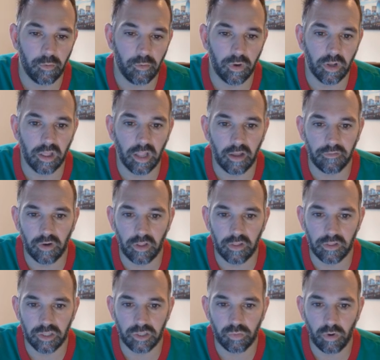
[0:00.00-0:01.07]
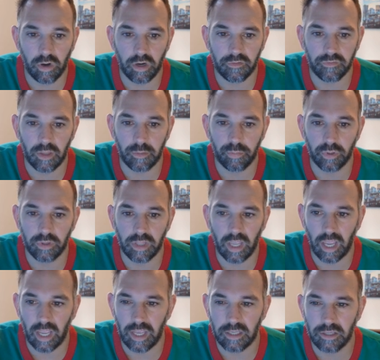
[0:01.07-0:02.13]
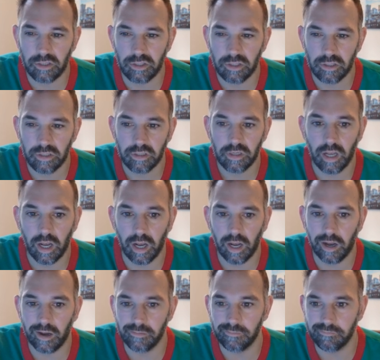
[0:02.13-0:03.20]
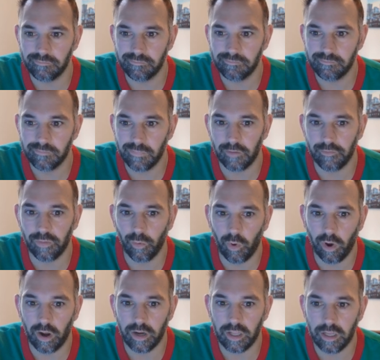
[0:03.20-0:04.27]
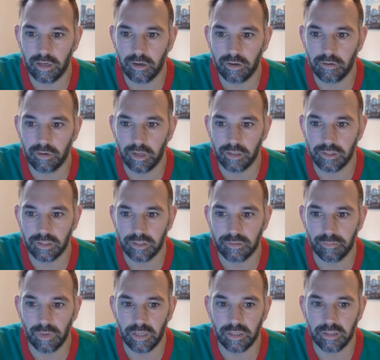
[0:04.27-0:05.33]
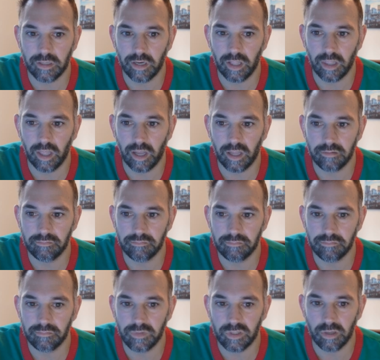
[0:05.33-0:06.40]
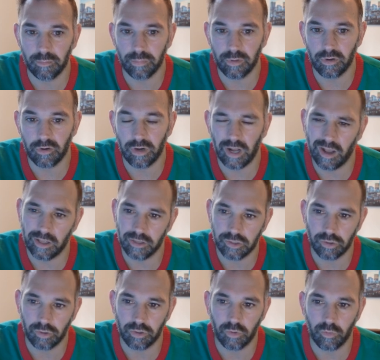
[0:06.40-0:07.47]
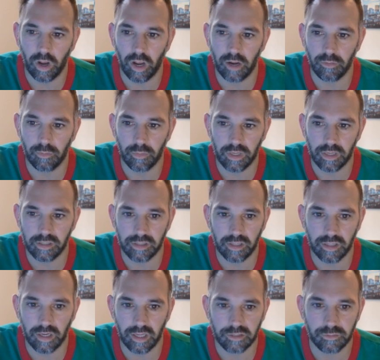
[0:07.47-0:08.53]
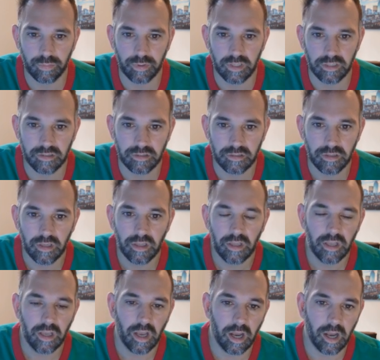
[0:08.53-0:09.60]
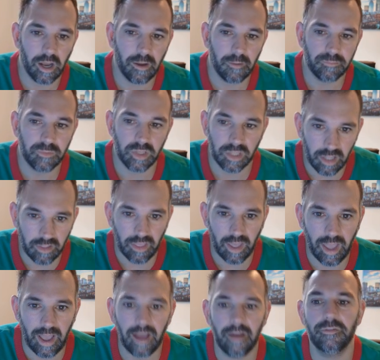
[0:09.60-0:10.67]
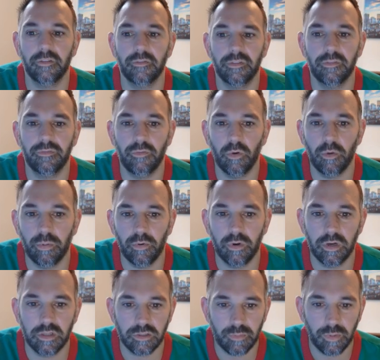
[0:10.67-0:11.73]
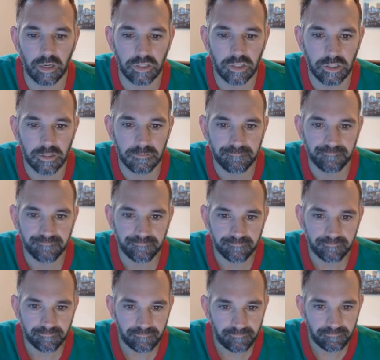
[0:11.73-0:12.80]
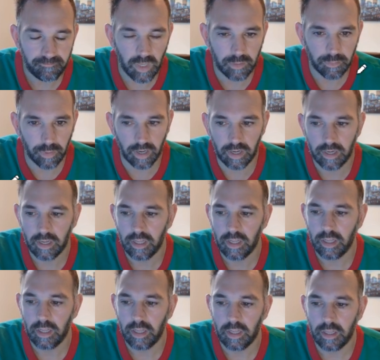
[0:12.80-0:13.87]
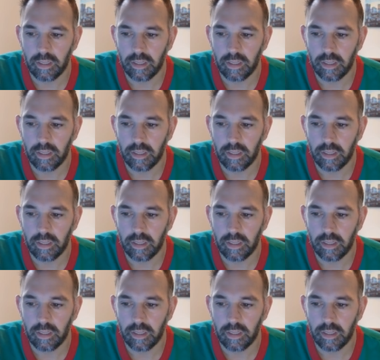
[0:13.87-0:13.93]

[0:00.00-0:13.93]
I would have loved on this one if they put the age of the water heater. It just makes it a lot simpler. And I'll show you why when we get to the next piece, to the other half of the 4-point inspection. But